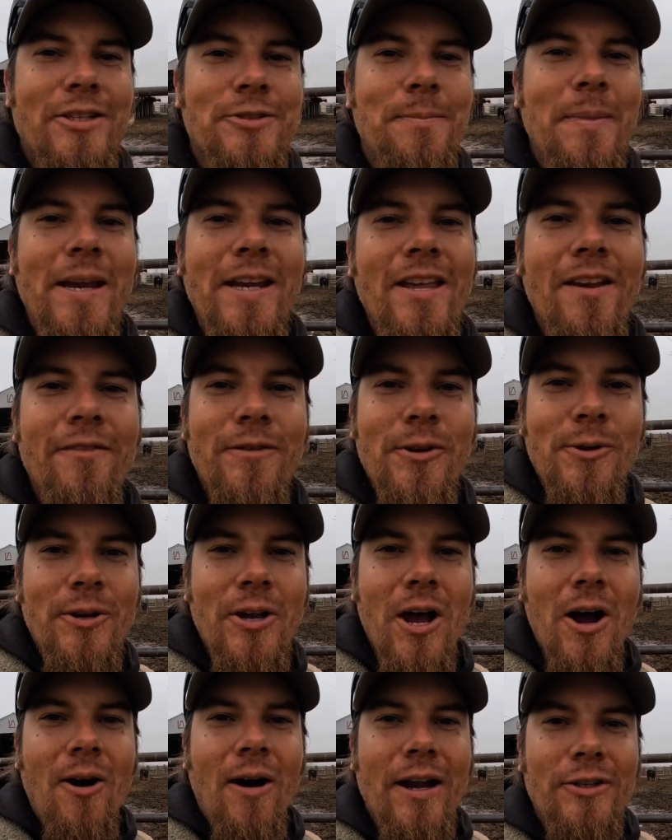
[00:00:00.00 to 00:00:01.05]
As many of you
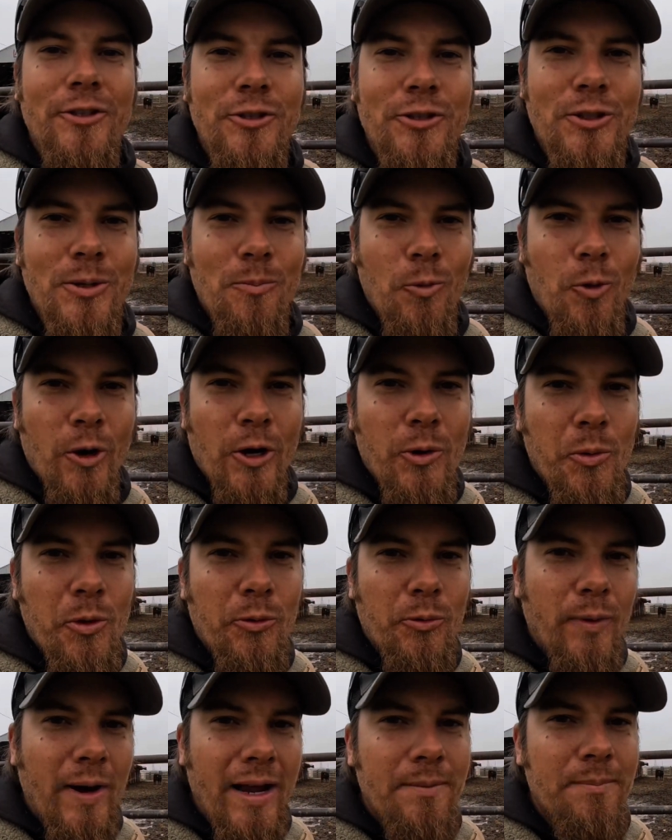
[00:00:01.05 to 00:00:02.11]
know, I do some work
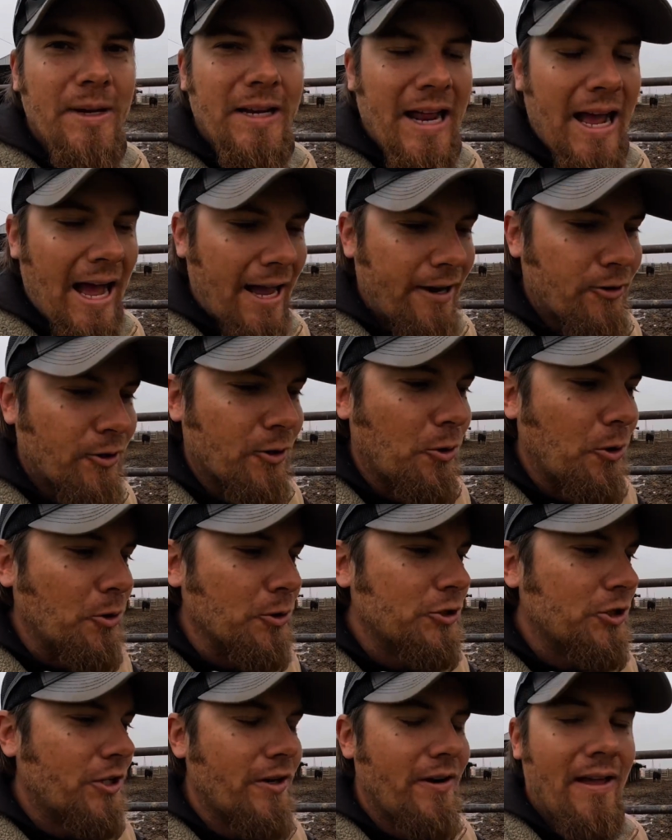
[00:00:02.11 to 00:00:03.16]
with Redmond
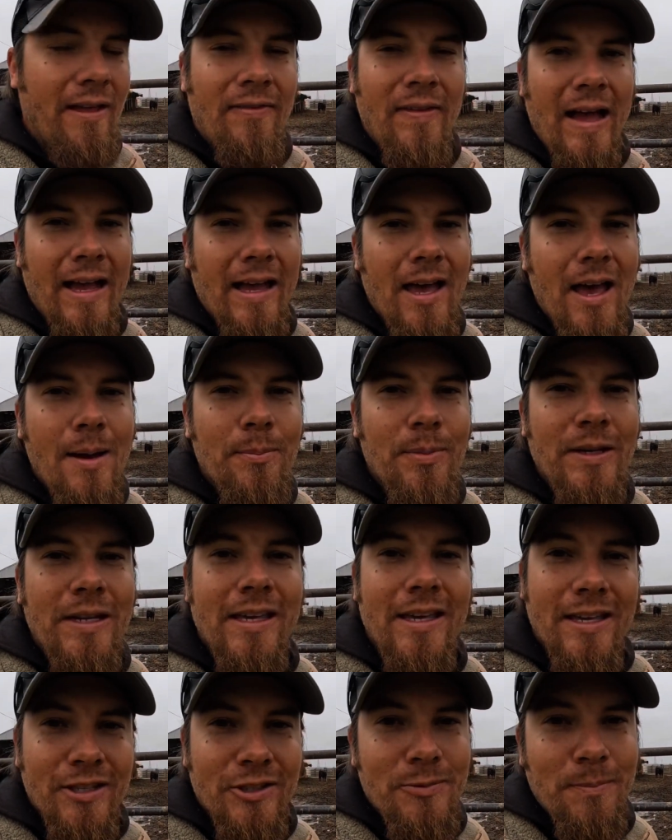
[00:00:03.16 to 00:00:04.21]
Agriculture and that
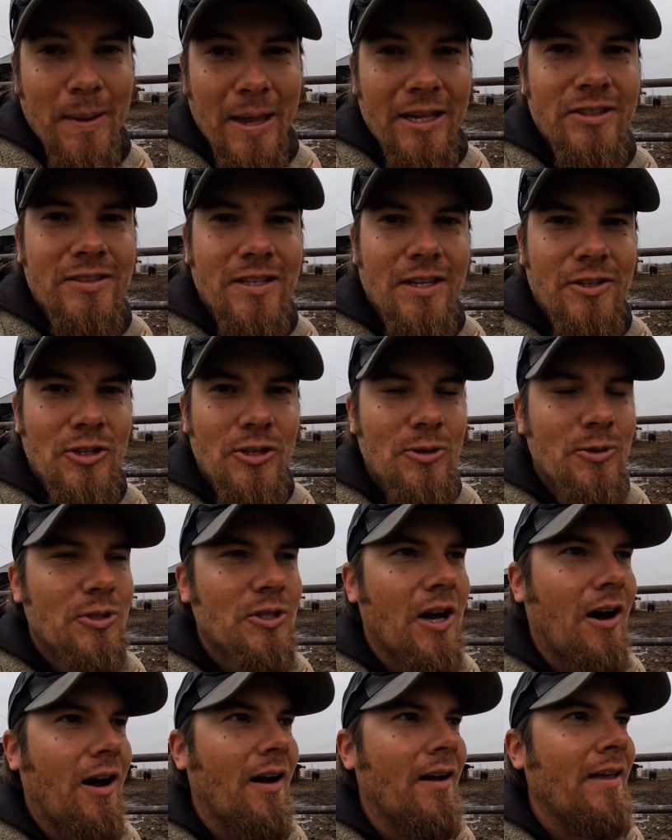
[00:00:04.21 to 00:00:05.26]
company is based in
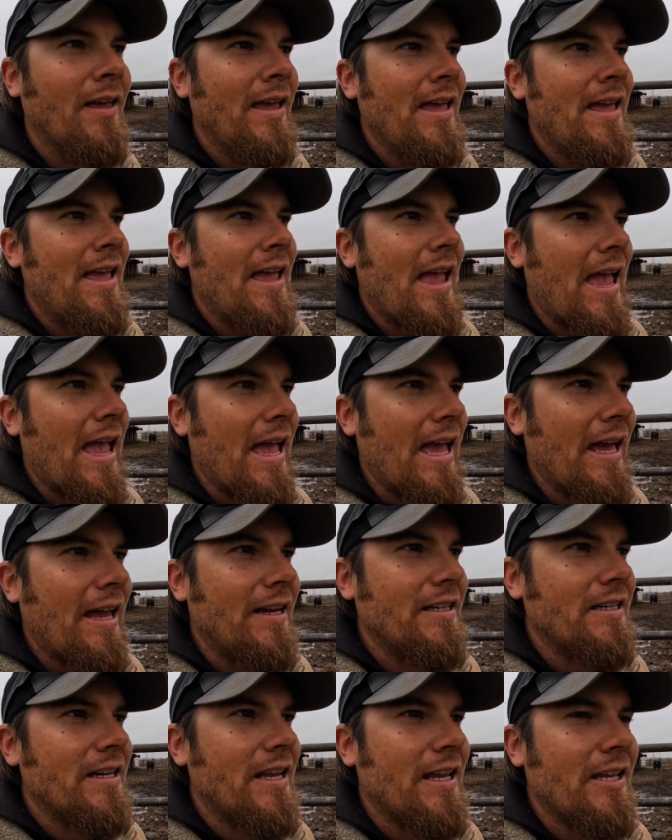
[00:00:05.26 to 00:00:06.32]
Utah.
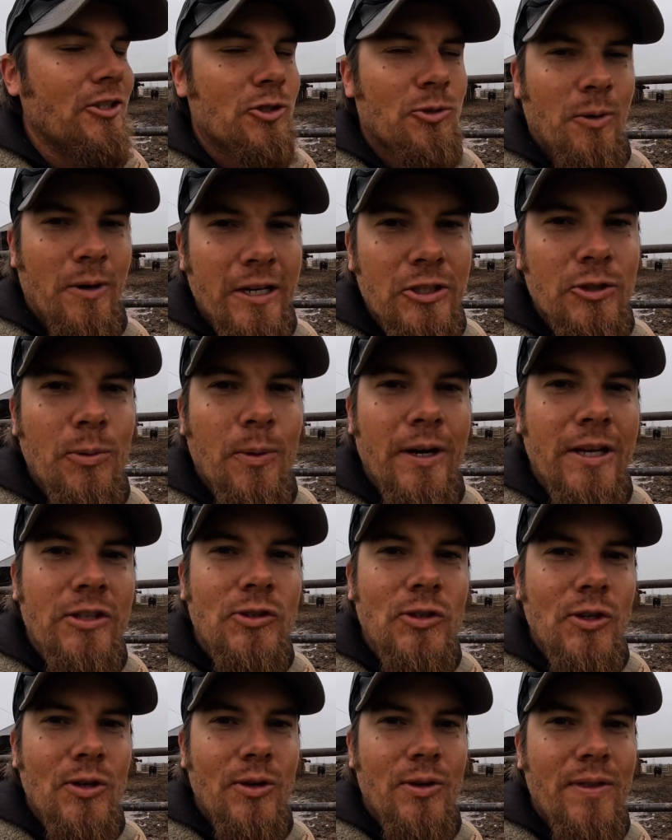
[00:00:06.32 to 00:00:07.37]
And in
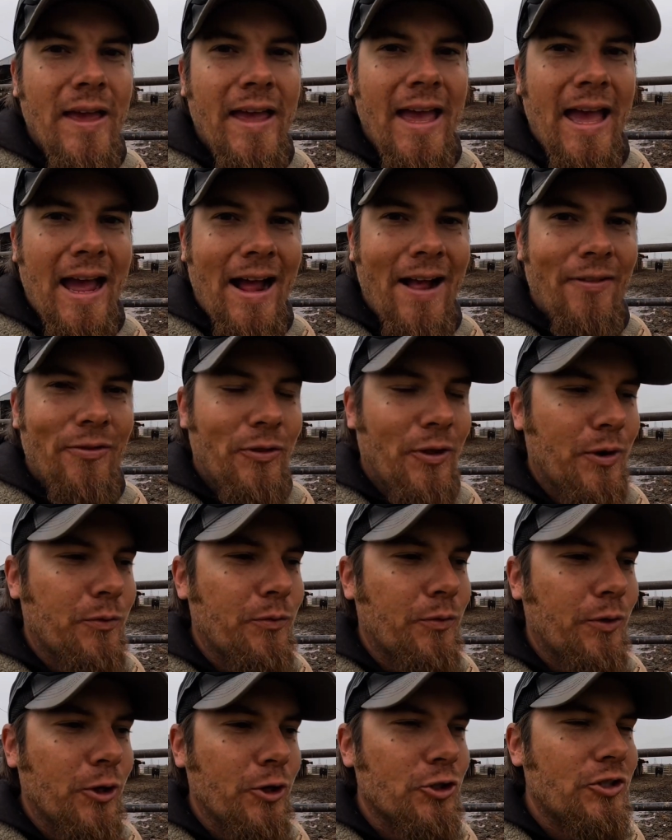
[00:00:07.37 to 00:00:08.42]
2022, they had their
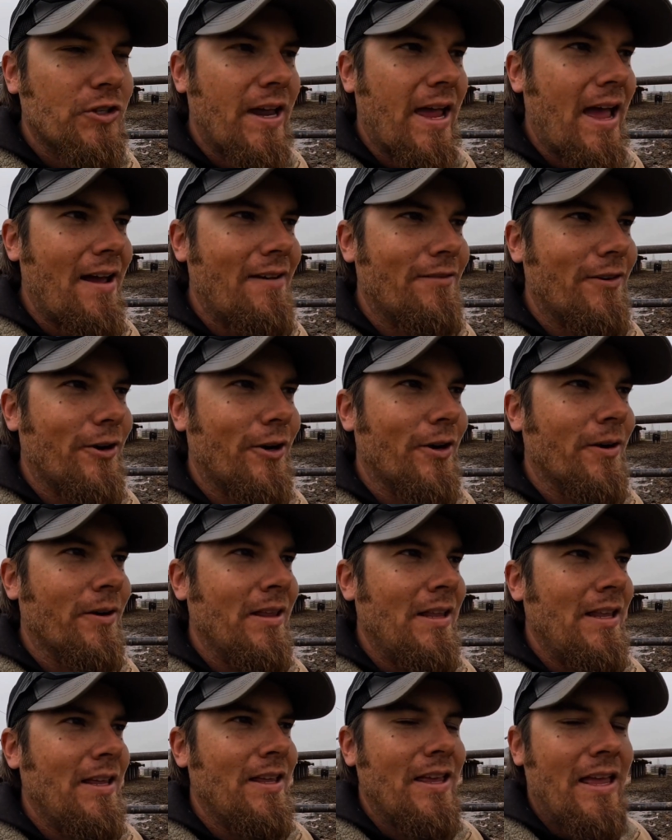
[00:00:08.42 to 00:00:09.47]
first ever
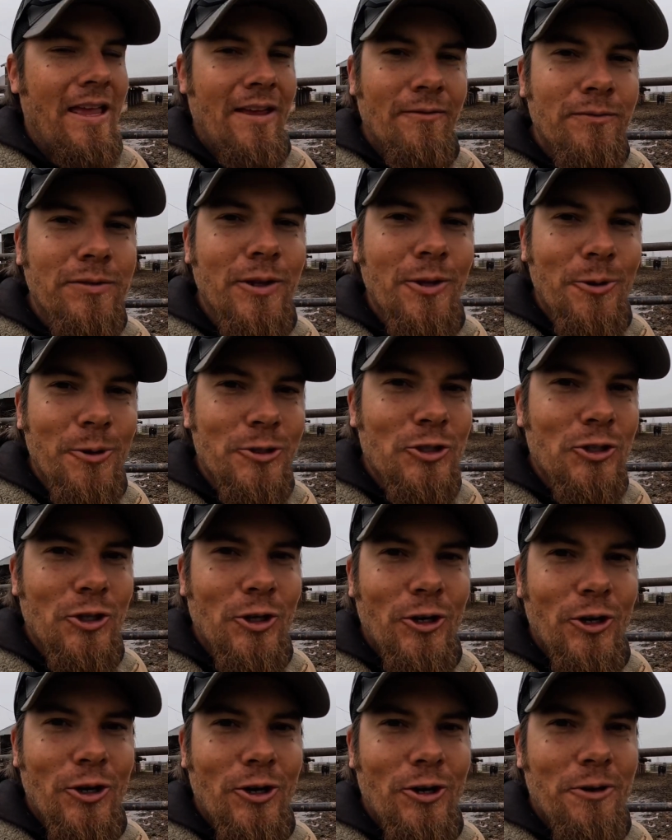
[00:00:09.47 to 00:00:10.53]

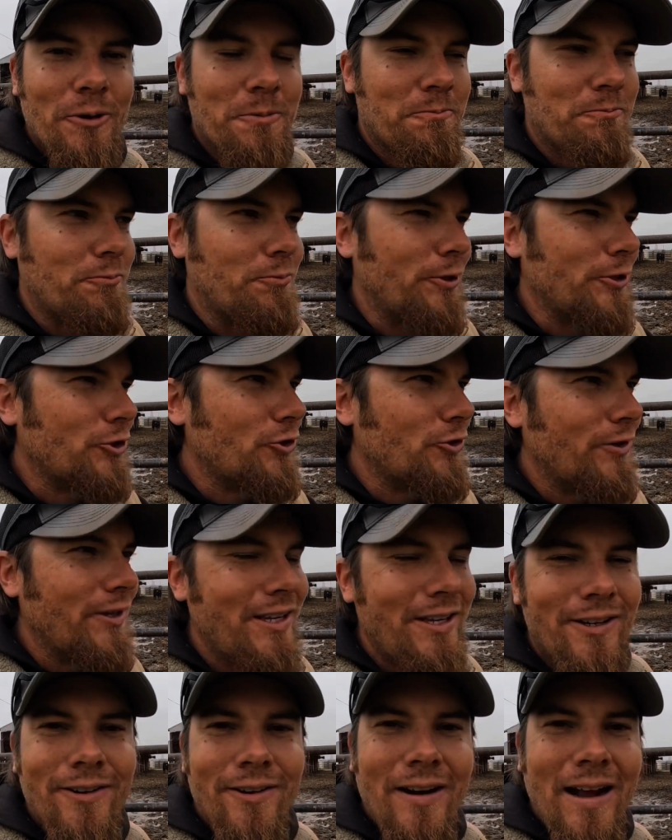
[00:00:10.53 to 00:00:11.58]
influencer
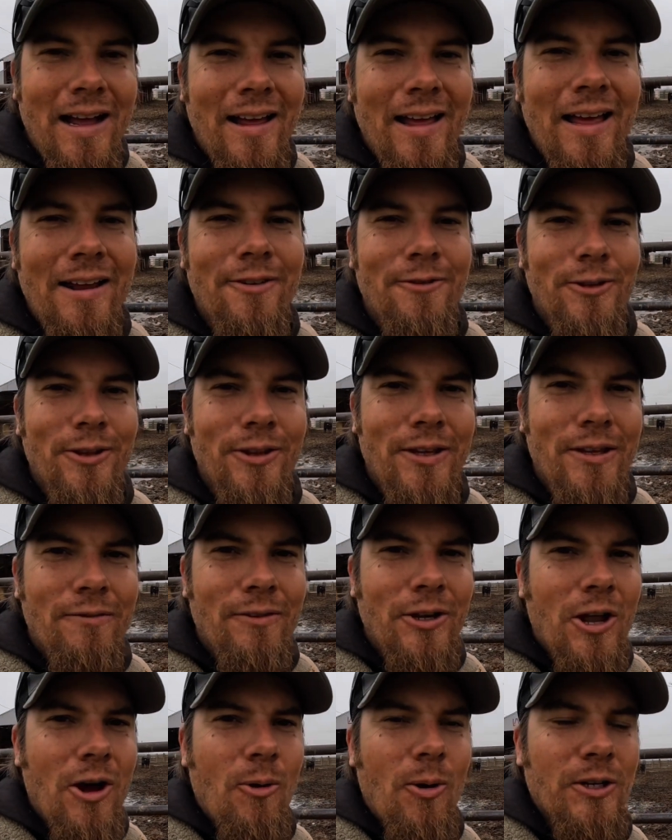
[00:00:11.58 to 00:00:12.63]
retreat, or I don't really
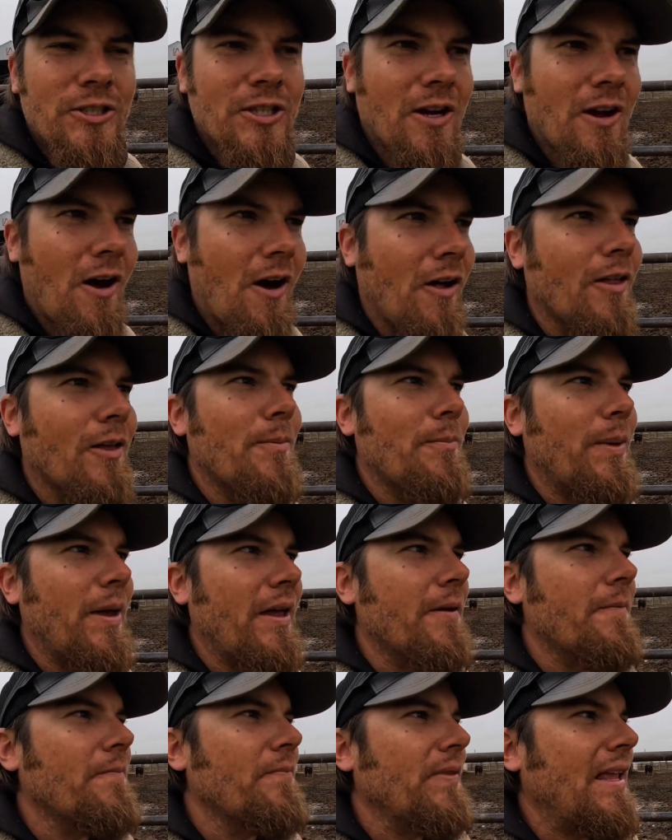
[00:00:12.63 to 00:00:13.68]
even know what to call it,
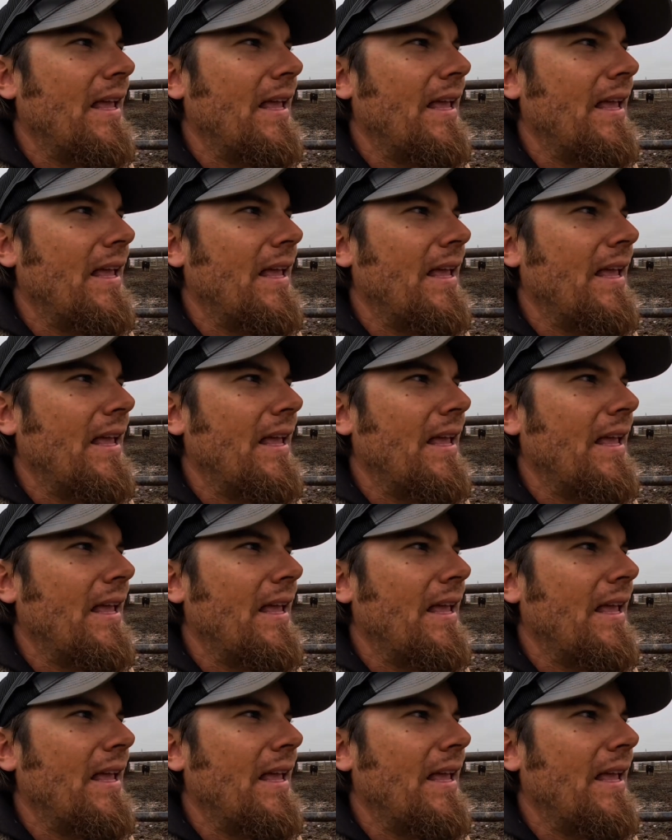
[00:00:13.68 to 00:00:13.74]
but